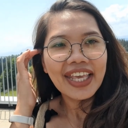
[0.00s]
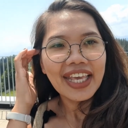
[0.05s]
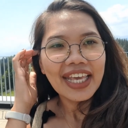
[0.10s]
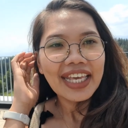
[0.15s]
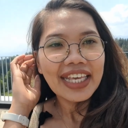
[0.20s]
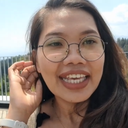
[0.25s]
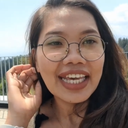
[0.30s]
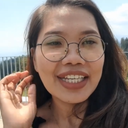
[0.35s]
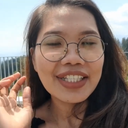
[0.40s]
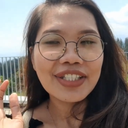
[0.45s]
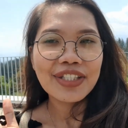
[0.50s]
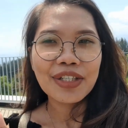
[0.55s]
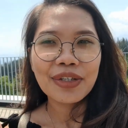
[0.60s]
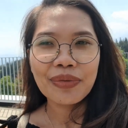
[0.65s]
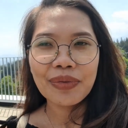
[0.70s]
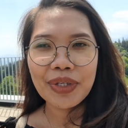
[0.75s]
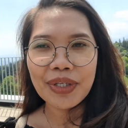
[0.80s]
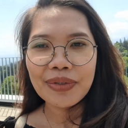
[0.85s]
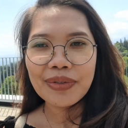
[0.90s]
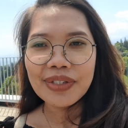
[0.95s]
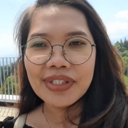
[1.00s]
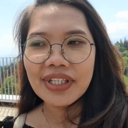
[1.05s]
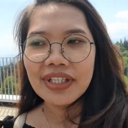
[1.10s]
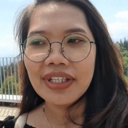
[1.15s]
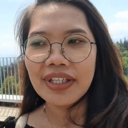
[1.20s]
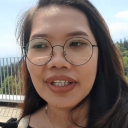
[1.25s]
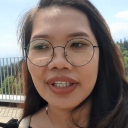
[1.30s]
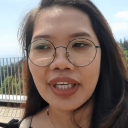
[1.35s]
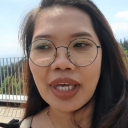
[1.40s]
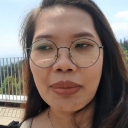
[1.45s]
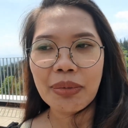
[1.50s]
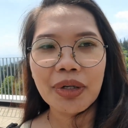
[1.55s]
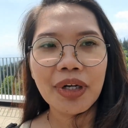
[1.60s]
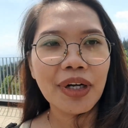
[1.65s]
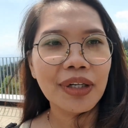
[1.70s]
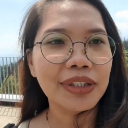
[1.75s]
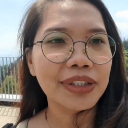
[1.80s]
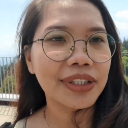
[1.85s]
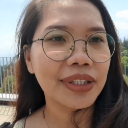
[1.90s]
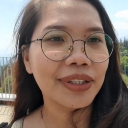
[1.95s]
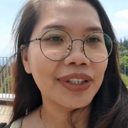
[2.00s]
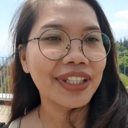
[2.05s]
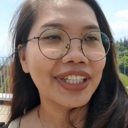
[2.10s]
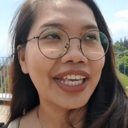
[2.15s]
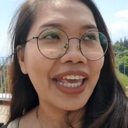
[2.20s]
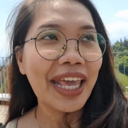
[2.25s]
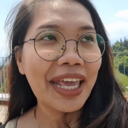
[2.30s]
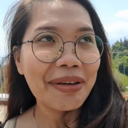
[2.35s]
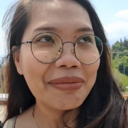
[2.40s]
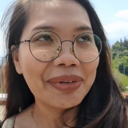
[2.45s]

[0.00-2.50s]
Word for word: Yes, yeah, so we use the cable car, cable